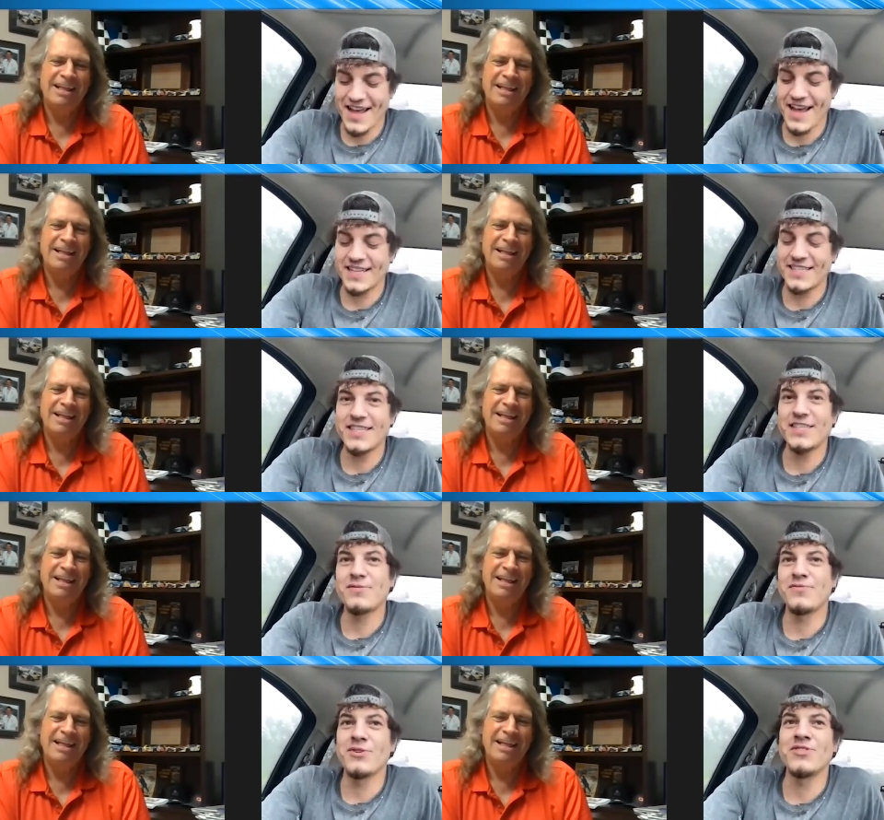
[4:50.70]
Speaker 1: I said, this is the
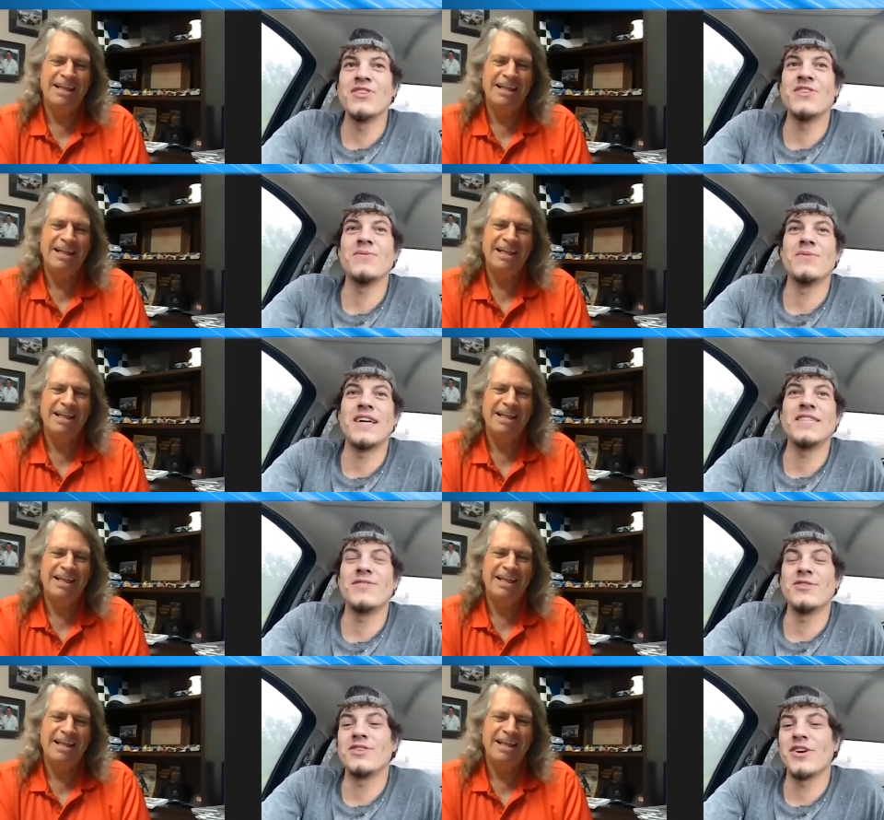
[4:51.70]
first, you know, when I
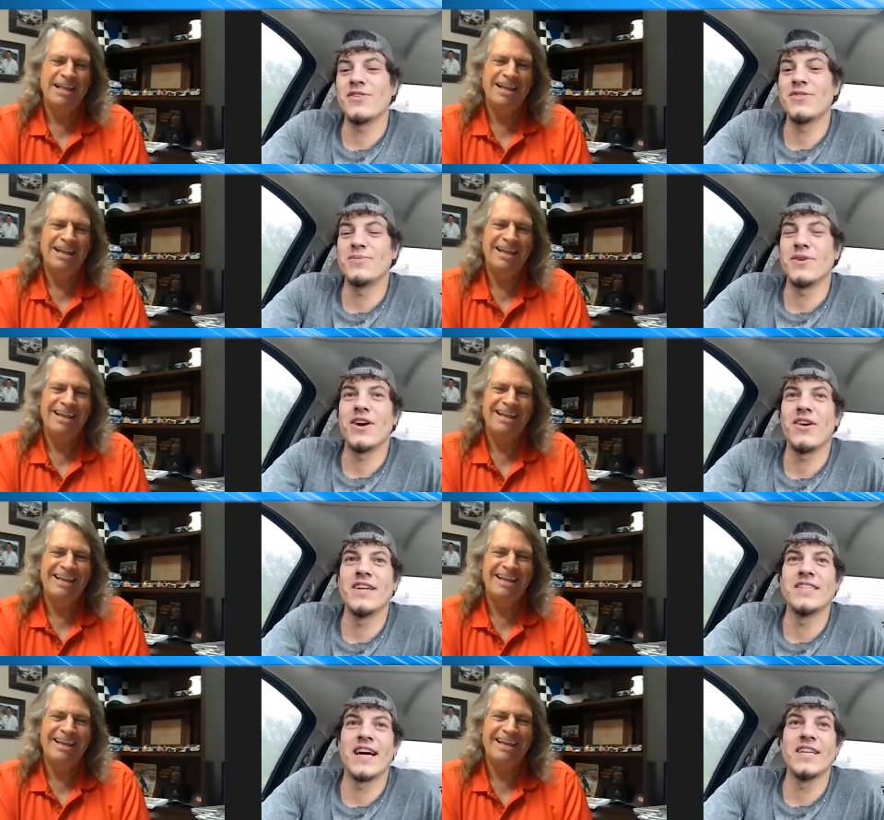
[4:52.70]
first started doing sprint car
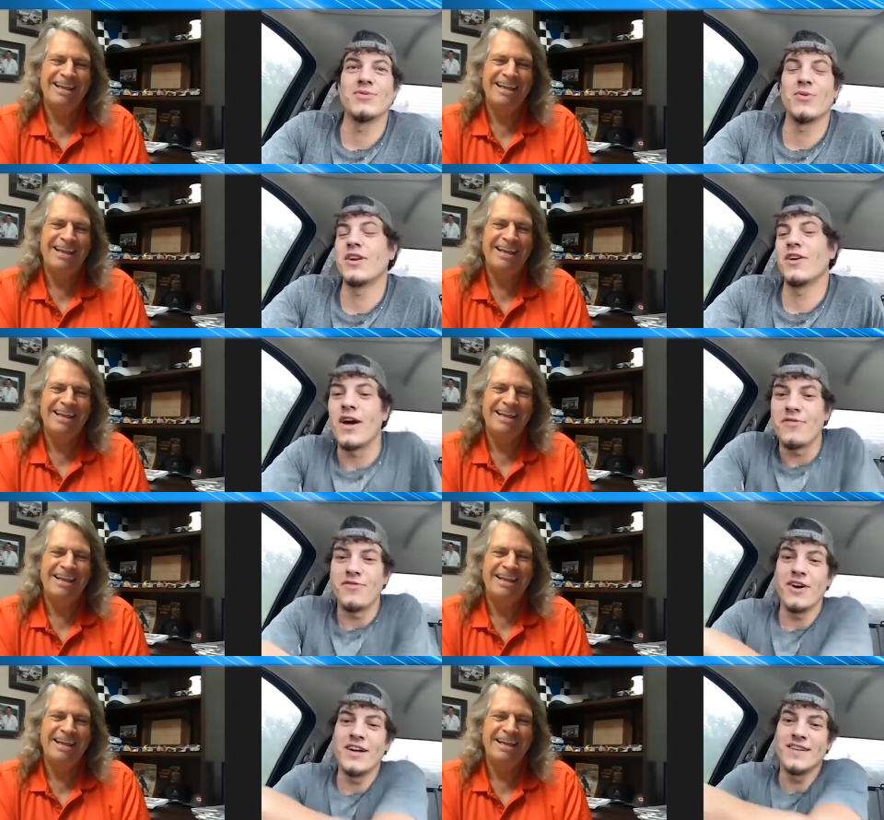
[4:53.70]
racing, I just wanted to go have
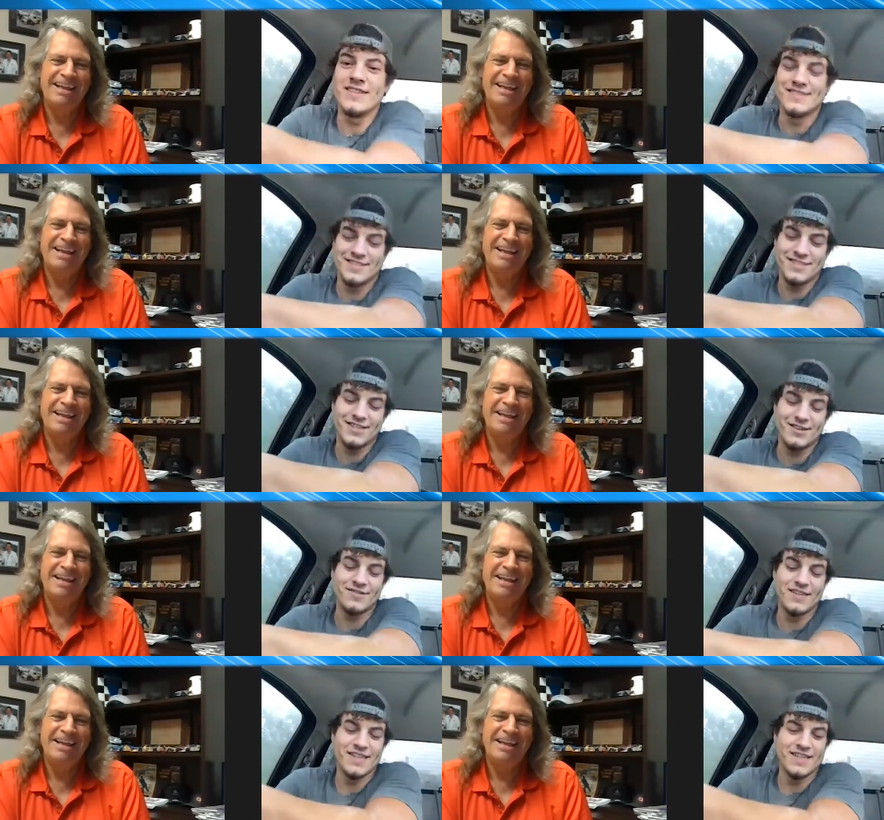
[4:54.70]
fun, you know,
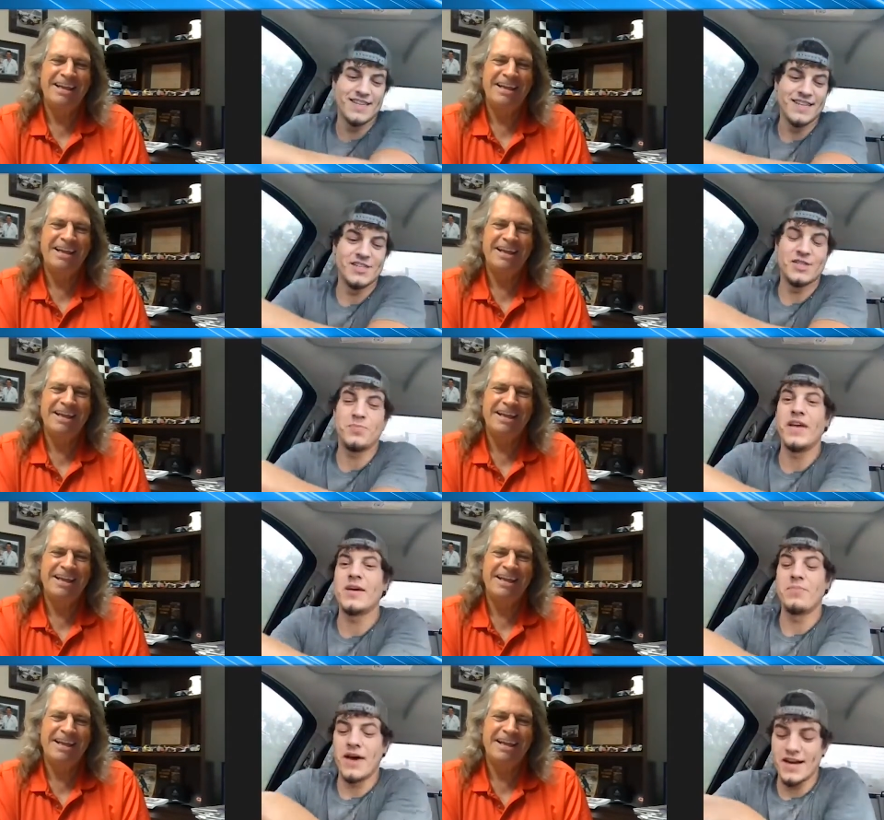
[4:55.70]
just be
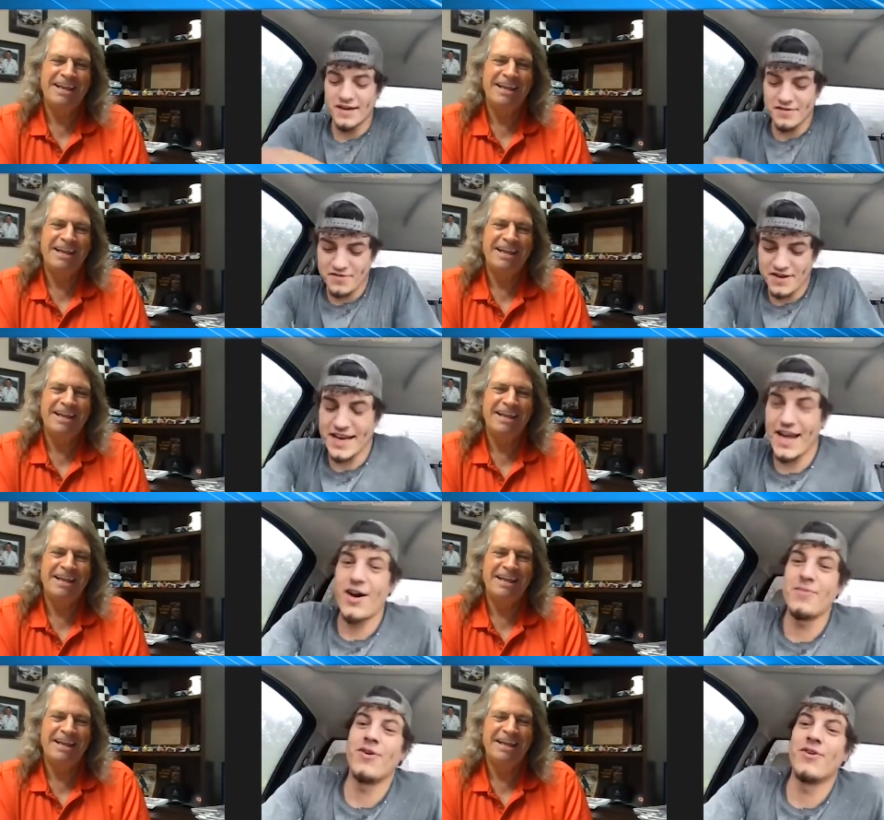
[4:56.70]
competitive. Now
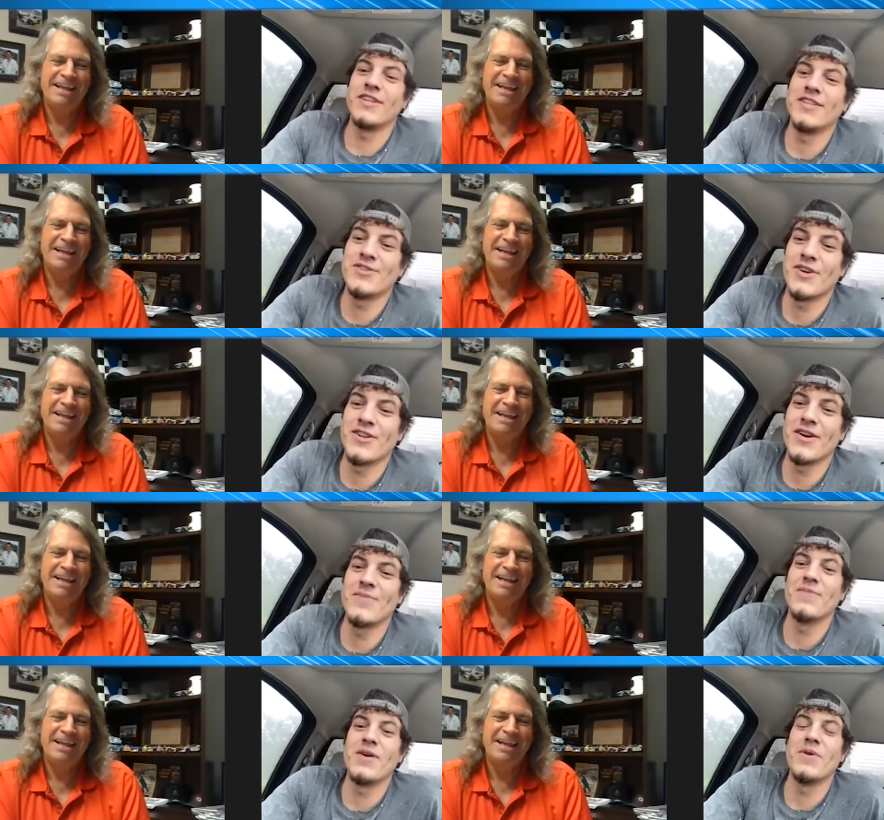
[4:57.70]
I'm going in the trailer.
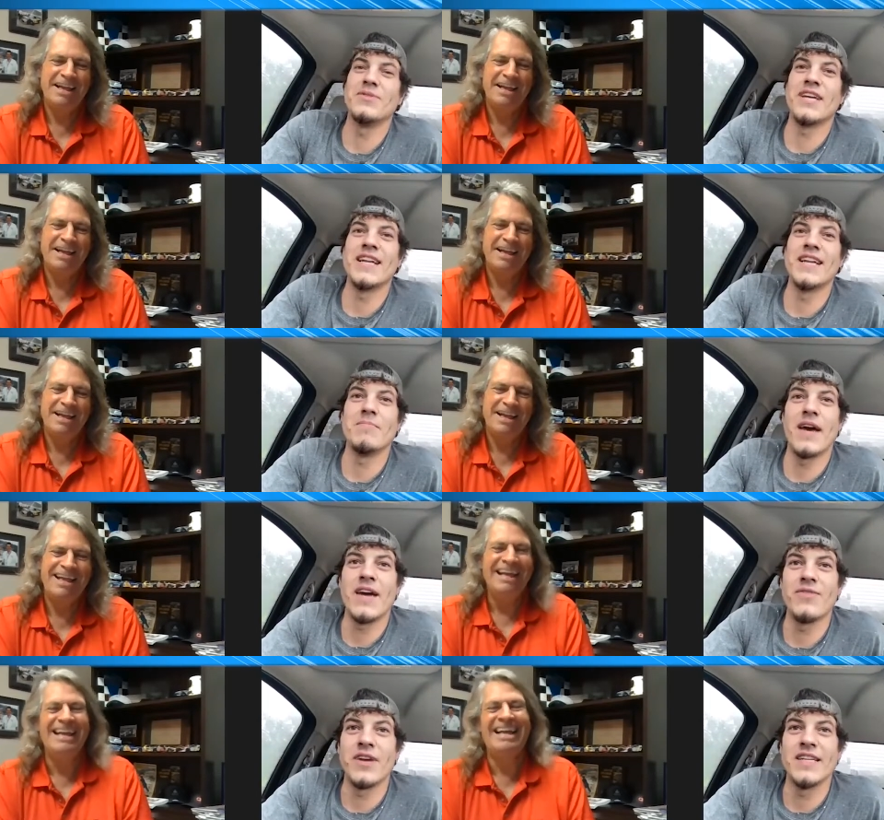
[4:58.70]
I'm, I'm upset and I'm
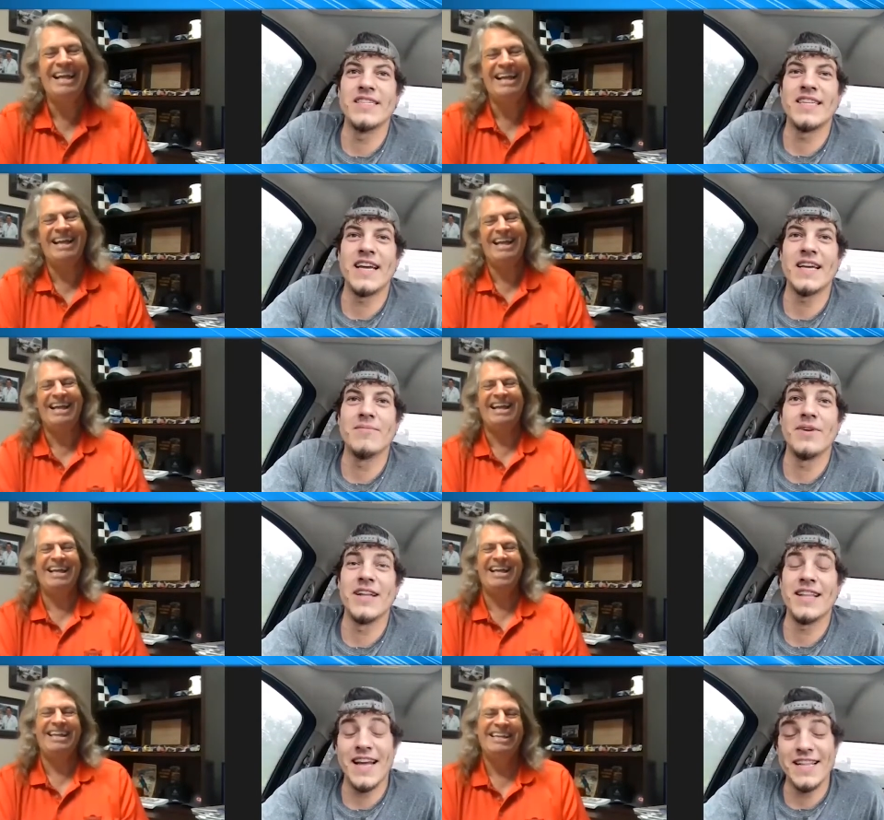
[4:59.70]
mad for getting second, but
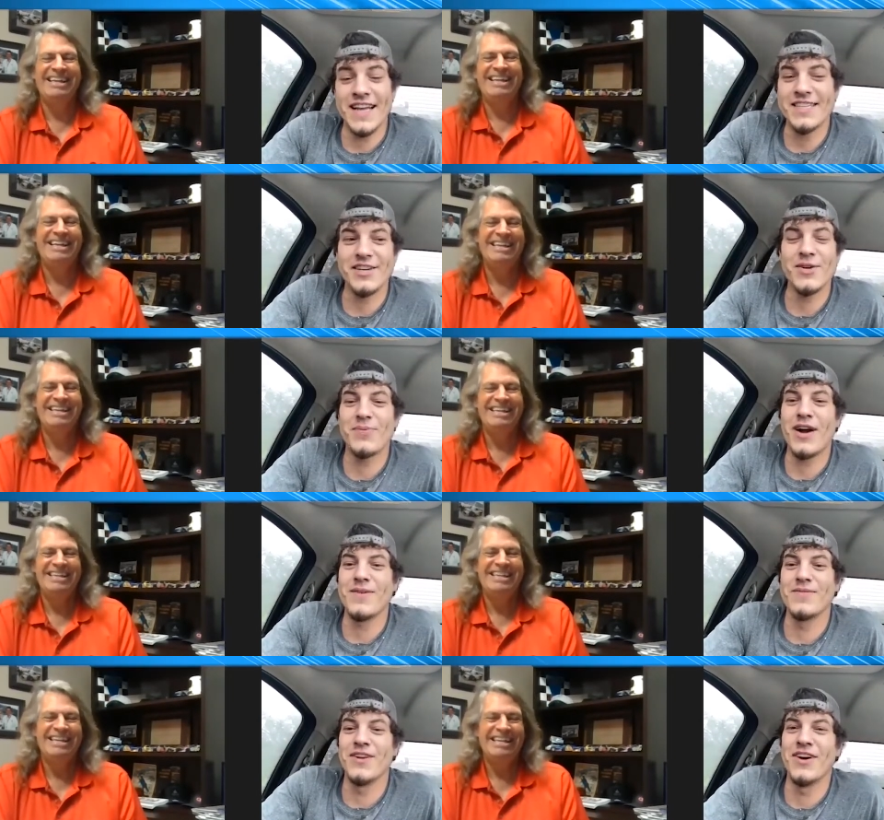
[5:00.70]
that's, that's a good
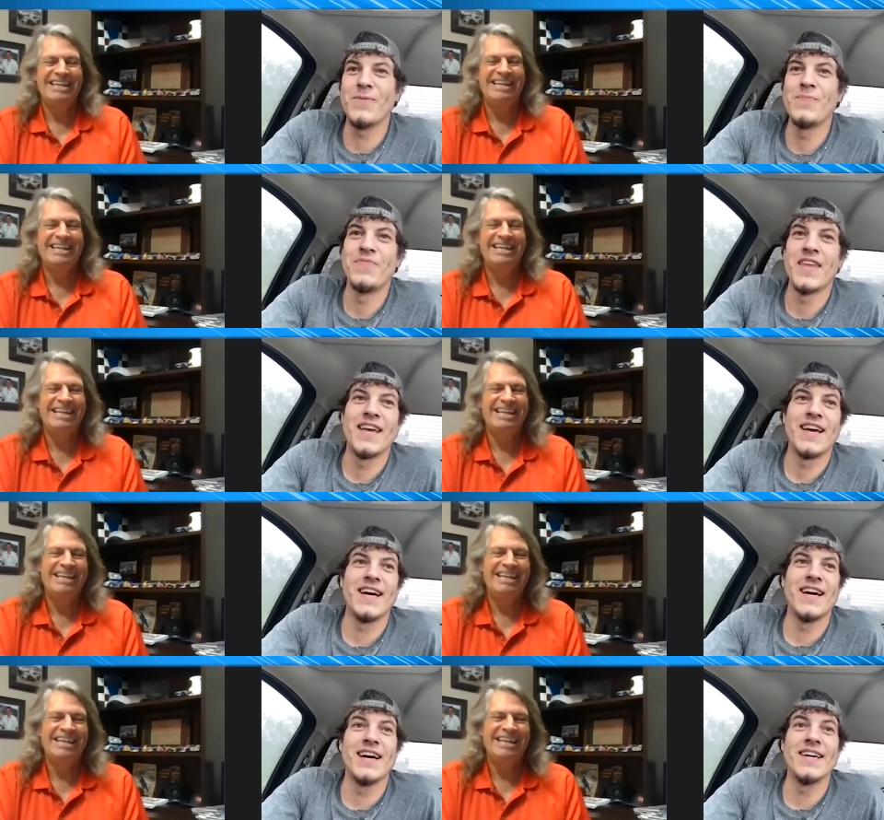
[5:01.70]
problem, you know.
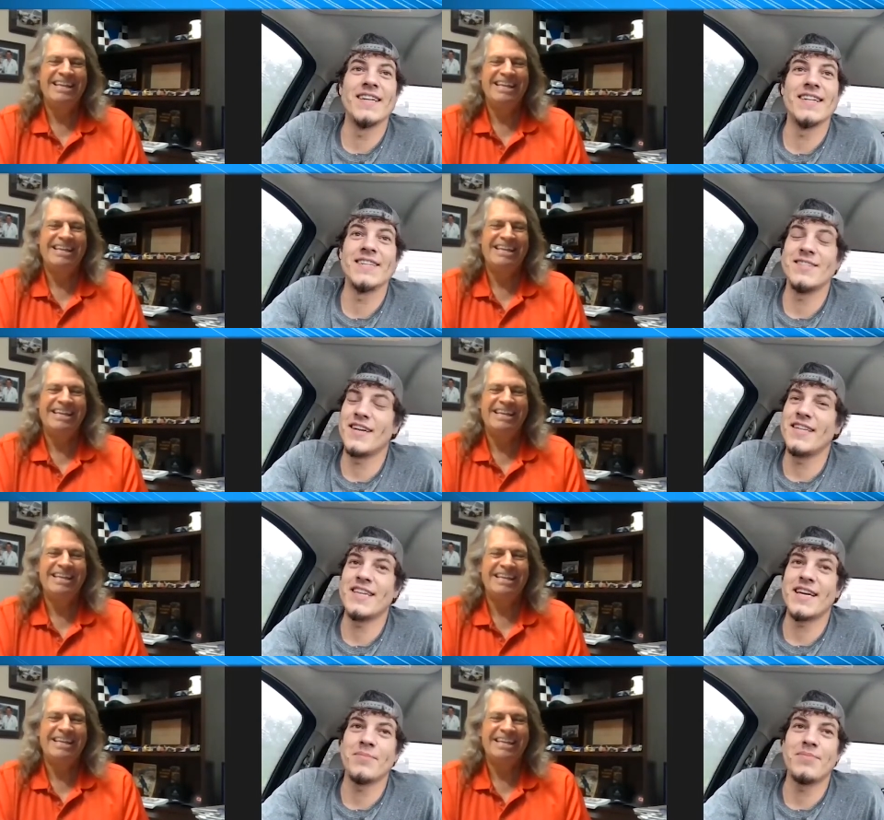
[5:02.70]
Uh, nine second